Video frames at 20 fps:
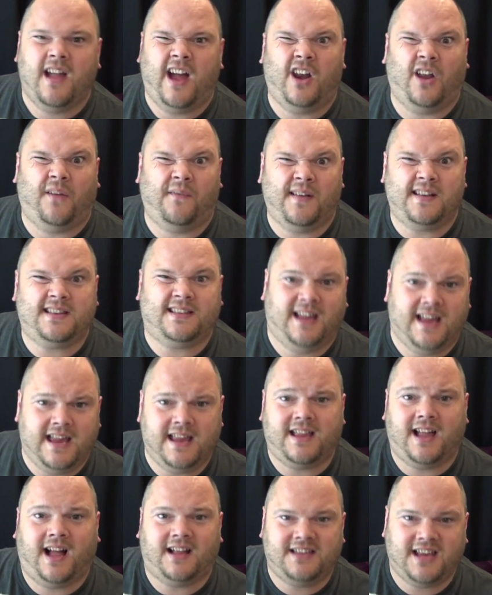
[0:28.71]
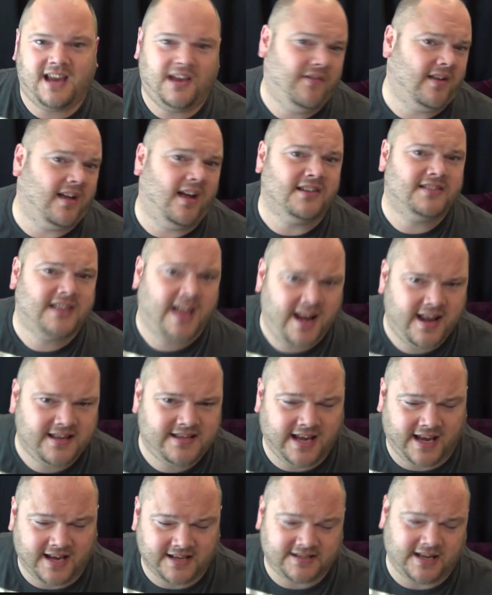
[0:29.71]
and obviously cutting in regards to
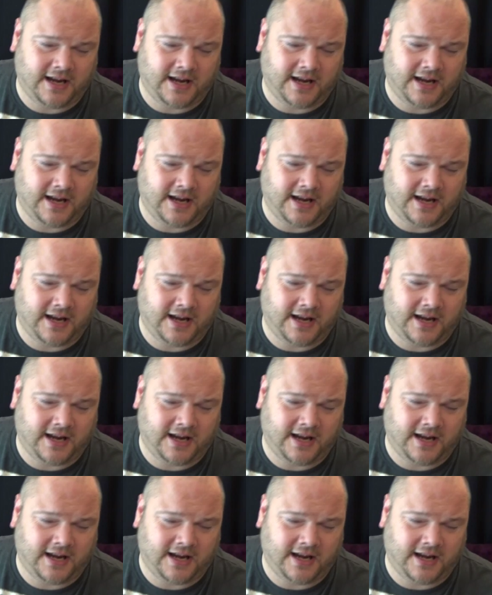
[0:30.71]
editing.